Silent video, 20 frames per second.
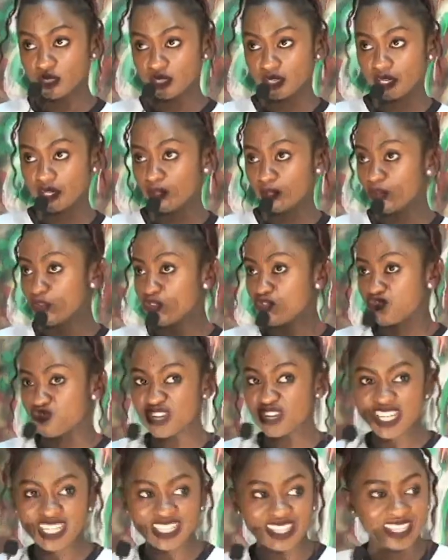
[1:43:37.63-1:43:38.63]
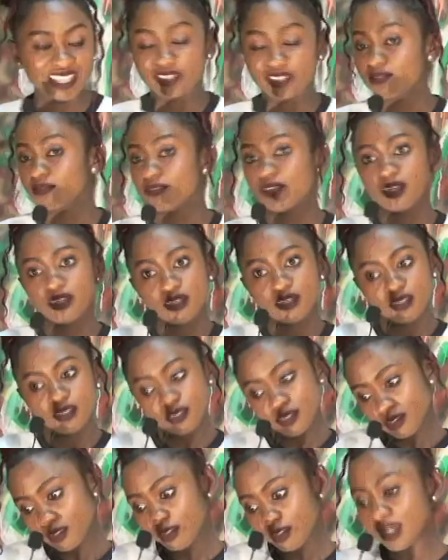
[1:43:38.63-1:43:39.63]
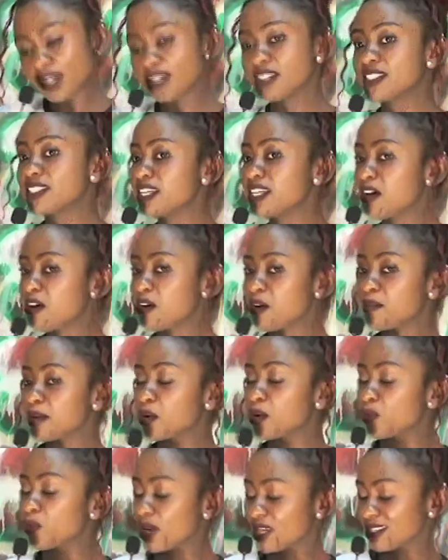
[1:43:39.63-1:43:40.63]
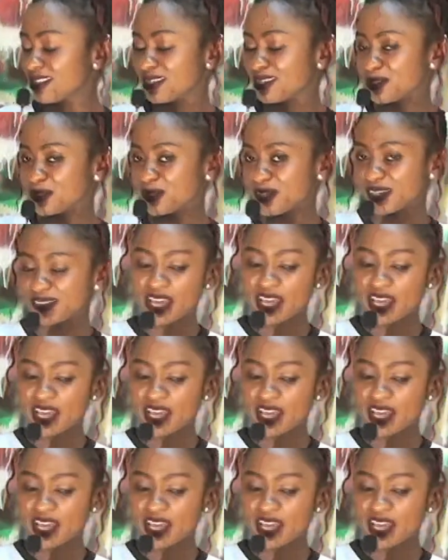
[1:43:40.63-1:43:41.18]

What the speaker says: They don't drink. So you can stay home and watch that one.